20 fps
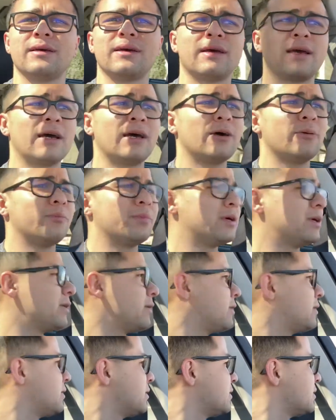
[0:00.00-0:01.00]
how
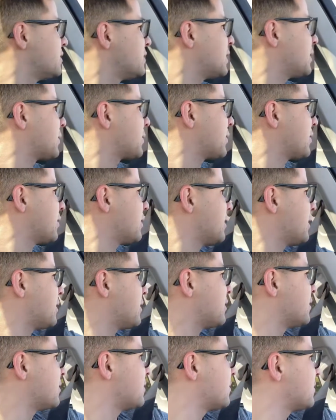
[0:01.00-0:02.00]
big South
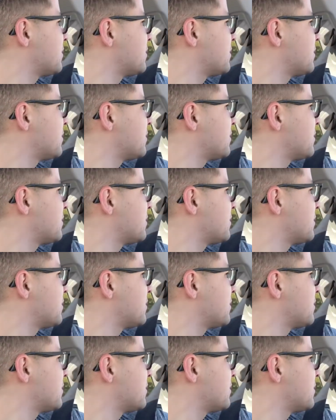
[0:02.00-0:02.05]
Carolina